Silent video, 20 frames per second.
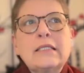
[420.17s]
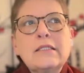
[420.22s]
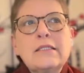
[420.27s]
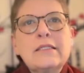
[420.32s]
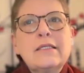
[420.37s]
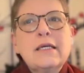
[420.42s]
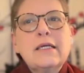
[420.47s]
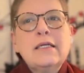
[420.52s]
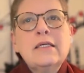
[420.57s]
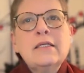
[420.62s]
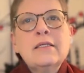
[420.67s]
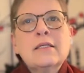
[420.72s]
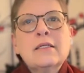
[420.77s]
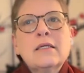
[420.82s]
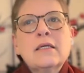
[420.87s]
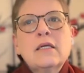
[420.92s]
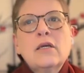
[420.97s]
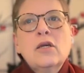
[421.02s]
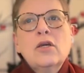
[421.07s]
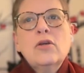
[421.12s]
state,
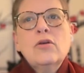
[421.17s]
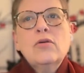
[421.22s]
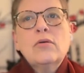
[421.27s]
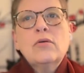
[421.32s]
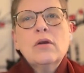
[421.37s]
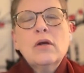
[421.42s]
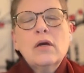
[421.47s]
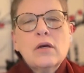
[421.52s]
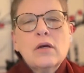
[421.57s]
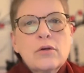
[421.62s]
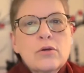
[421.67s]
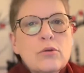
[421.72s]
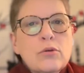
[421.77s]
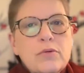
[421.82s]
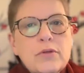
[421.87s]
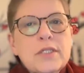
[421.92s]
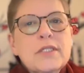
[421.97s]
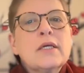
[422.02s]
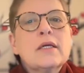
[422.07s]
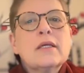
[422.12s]
you're
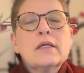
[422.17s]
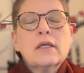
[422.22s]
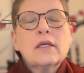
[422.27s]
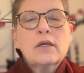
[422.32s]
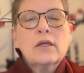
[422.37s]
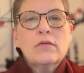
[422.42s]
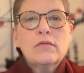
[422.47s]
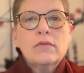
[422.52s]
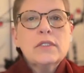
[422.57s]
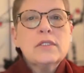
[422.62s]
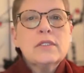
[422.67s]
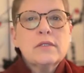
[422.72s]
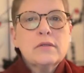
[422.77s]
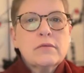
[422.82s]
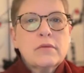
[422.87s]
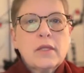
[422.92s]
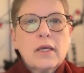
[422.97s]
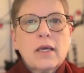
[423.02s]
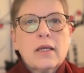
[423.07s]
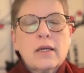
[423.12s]
100% convinced
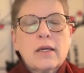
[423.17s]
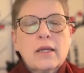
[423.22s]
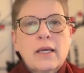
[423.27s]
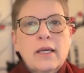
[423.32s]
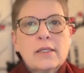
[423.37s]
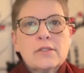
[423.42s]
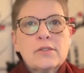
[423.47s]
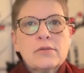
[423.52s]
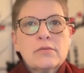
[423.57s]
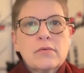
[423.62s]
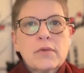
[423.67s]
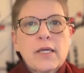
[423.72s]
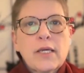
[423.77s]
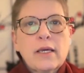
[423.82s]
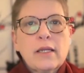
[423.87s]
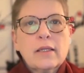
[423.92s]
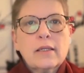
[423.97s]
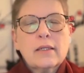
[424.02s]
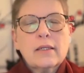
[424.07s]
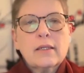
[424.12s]
of that as a
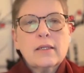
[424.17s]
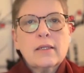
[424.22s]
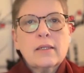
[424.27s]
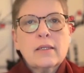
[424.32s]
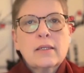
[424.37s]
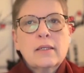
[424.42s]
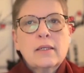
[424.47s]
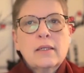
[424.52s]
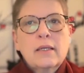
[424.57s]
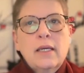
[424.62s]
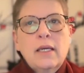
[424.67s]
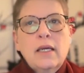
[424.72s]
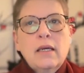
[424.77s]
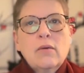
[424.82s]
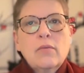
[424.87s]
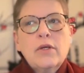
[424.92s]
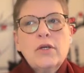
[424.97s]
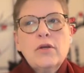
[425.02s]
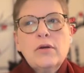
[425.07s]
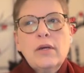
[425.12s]
reality.
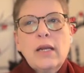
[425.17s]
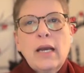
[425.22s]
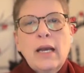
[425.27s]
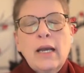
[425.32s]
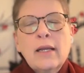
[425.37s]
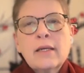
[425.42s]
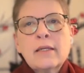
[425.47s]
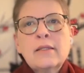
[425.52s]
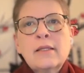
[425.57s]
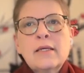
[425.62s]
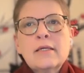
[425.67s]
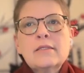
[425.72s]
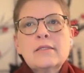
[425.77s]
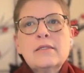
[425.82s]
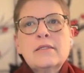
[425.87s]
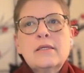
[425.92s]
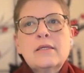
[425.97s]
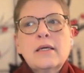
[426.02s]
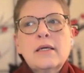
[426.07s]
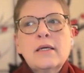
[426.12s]
And when you're not in that
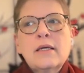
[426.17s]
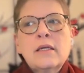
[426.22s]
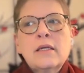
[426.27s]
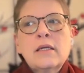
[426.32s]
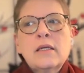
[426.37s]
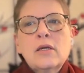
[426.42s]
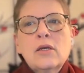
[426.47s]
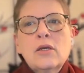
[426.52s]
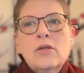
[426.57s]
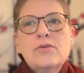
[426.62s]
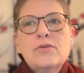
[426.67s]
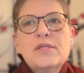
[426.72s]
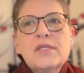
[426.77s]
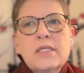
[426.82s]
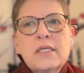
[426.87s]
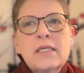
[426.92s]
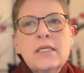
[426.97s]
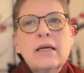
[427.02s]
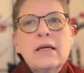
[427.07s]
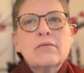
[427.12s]
state, you
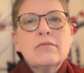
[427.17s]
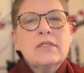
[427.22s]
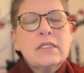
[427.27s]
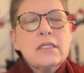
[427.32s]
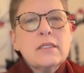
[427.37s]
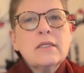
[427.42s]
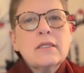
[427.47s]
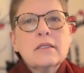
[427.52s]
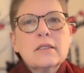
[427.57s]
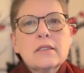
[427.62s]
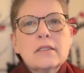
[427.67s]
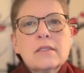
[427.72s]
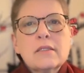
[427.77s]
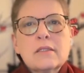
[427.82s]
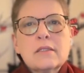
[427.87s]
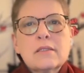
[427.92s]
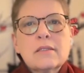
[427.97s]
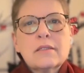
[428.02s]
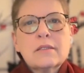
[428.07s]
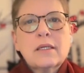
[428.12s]
see how
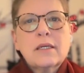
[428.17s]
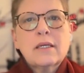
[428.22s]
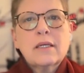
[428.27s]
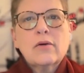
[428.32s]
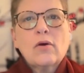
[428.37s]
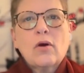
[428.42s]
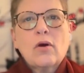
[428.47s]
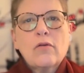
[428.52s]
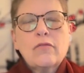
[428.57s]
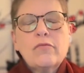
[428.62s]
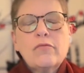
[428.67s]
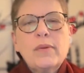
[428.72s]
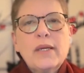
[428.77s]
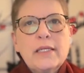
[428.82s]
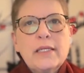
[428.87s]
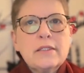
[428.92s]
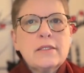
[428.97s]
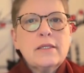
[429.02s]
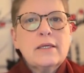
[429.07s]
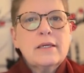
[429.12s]
ridiculous and off
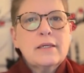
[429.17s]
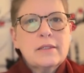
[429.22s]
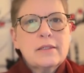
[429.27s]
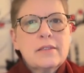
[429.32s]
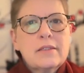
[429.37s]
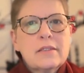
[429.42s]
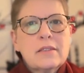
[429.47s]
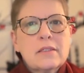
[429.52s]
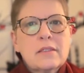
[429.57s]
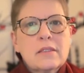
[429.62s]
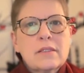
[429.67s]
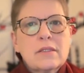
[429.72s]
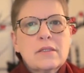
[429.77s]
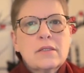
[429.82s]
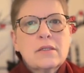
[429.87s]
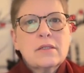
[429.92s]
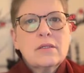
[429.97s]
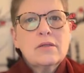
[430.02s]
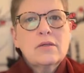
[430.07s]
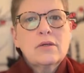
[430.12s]
base that is.
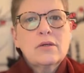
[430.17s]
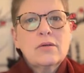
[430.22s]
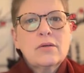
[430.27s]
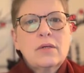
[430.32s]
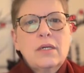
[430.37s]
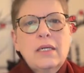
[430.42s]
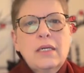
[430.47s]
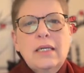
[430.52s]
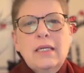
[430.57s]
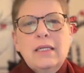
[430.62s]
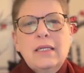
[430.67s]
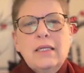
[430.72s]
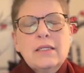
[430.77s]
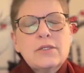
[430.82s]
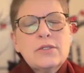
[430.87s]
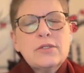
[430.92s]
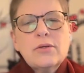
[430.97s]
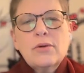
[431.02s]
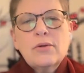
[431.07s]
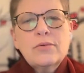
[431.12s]
You know,
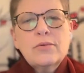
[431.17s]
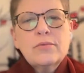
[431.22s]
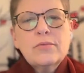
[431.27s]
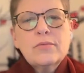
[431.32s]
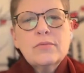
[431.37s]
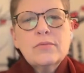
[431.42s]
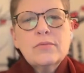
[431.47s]
it's so